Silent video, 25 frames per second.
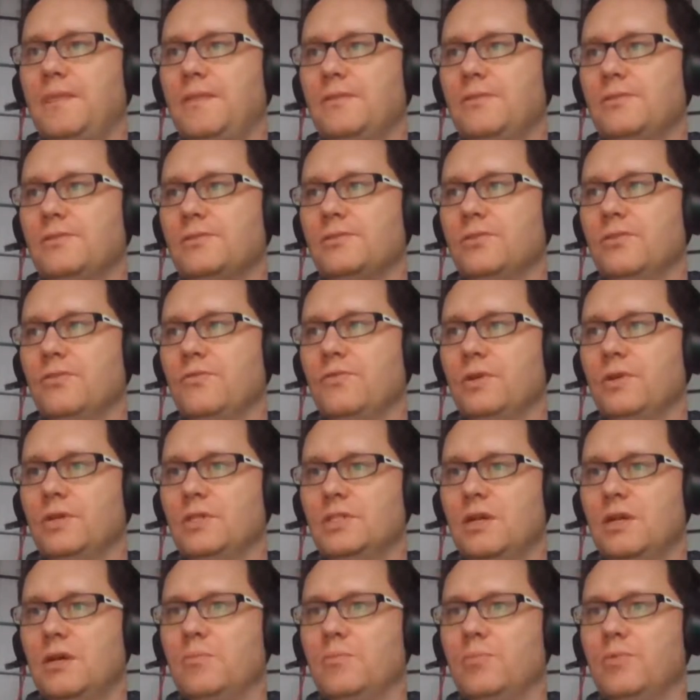So for
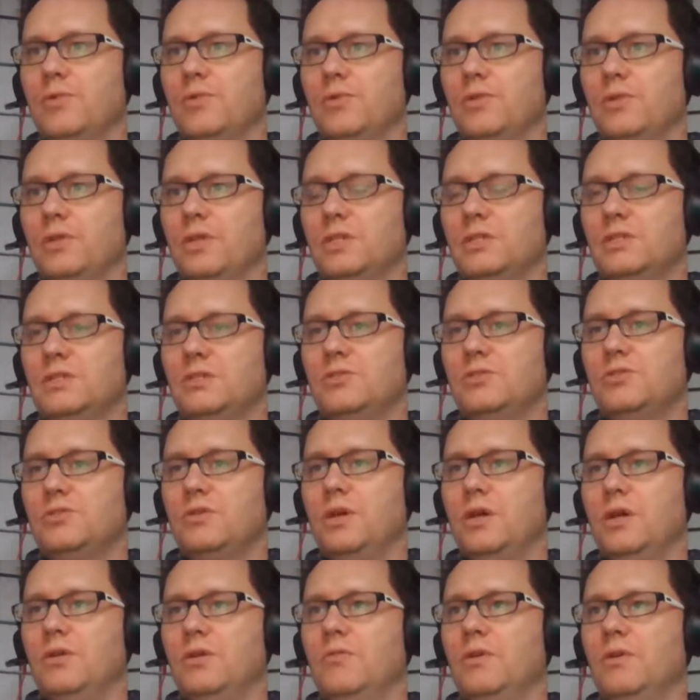example, let's
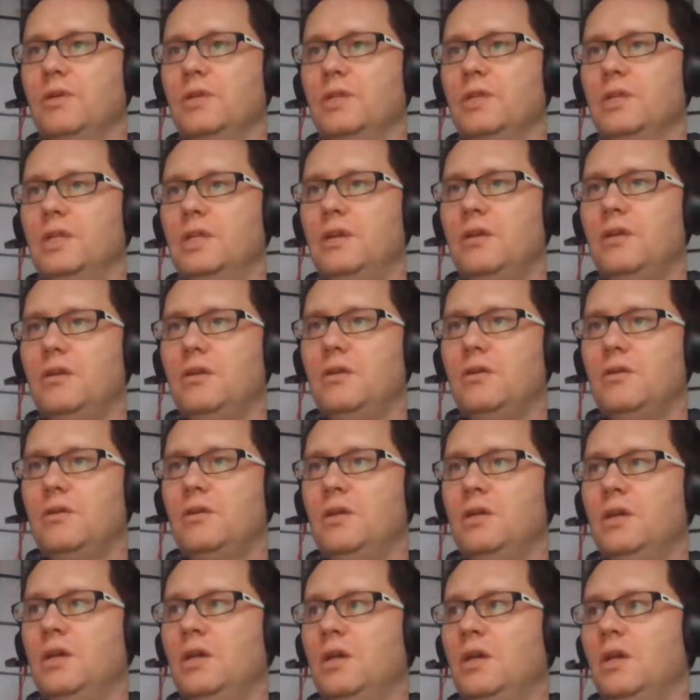try one here.
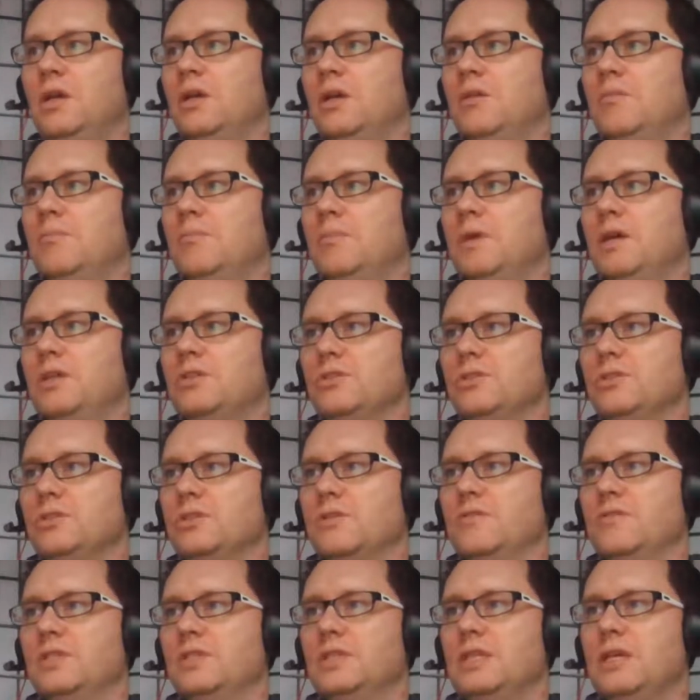Measures
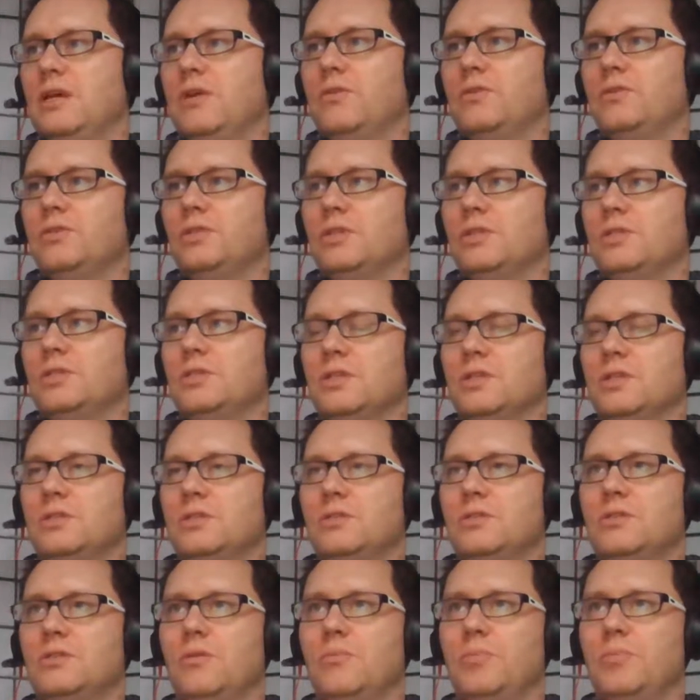of intelligence.
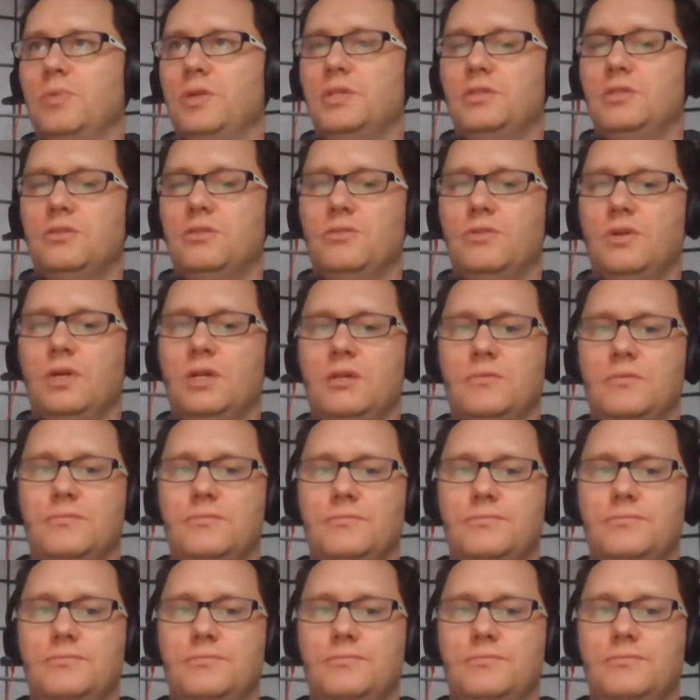Let's jump into it.